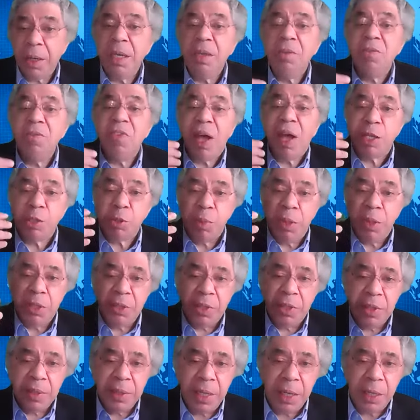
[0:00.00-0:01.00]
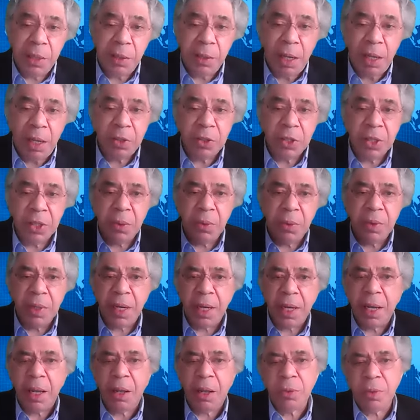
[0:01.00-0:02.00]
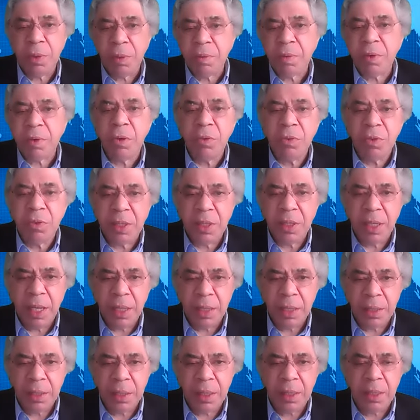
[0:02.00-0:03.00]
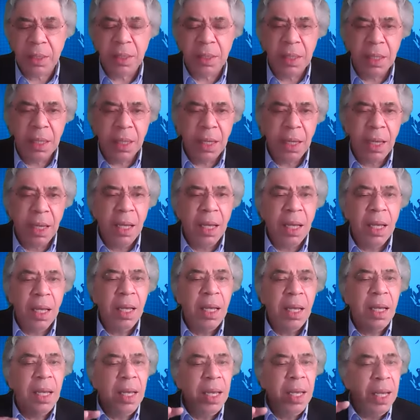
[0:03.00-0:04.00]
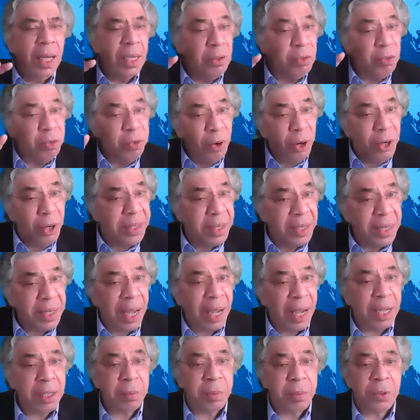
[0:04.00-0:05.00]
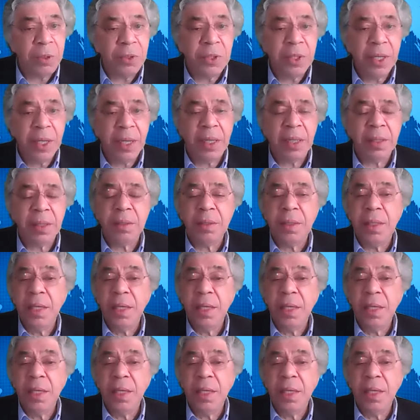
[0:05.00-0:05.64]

investments in technology on account of COVID-19. And 49%